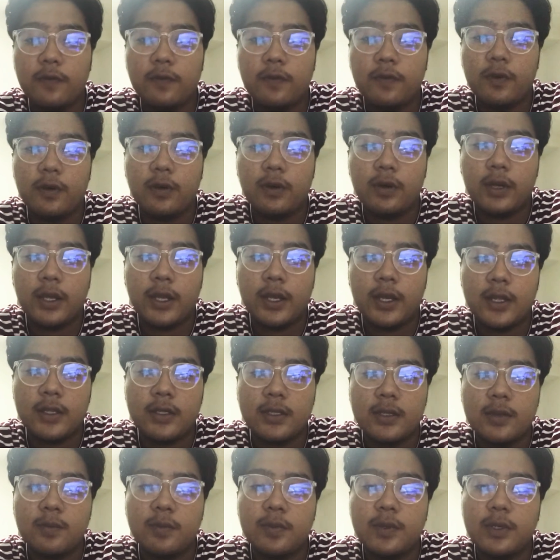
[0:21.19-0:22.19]
For an
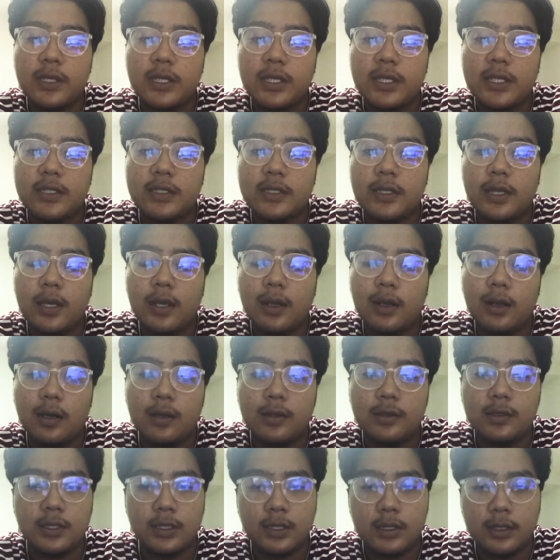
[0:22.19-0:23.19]
example is
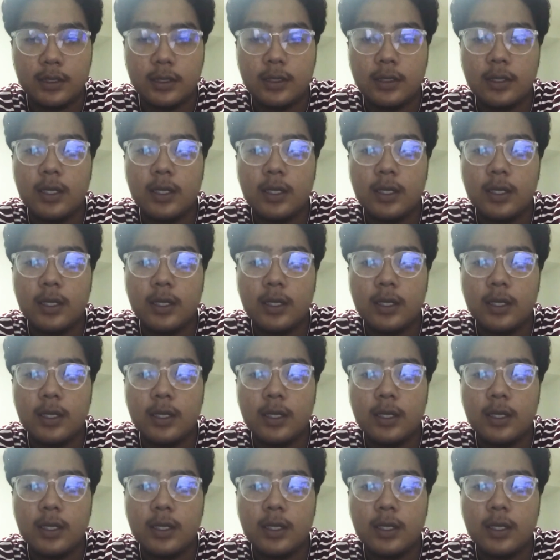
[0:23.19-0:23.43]
LRT.